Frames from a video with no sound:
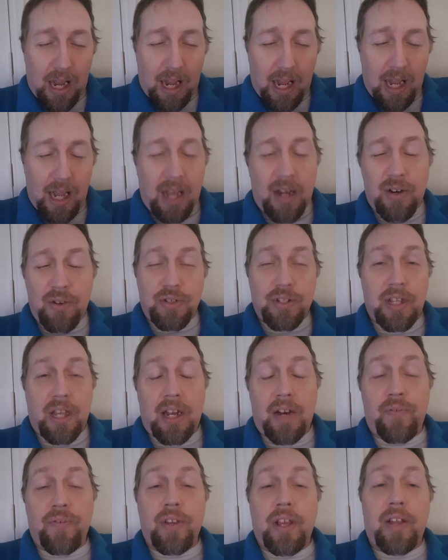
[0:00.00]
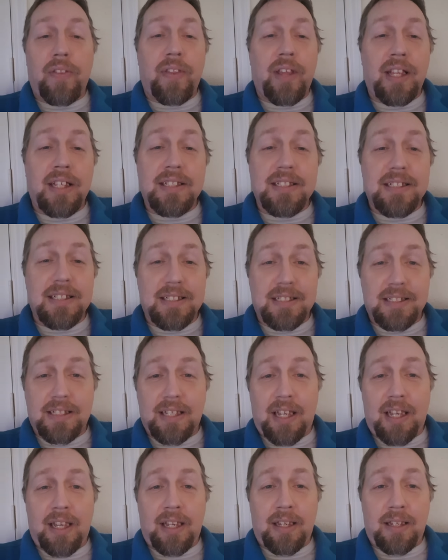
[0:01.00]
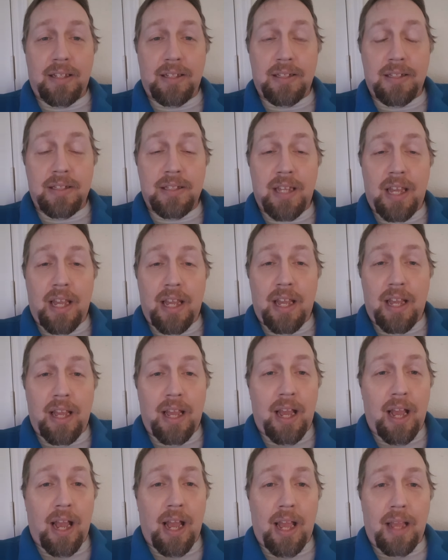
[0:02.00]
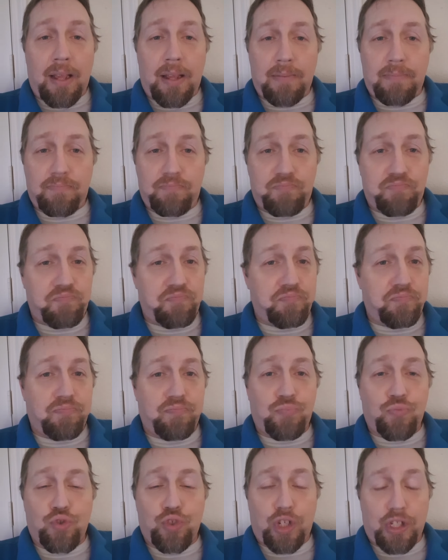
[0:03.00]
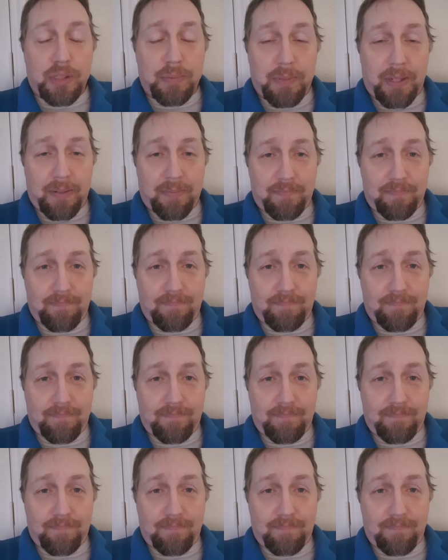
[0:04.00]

I understand if you got things to say. Nah, trust me.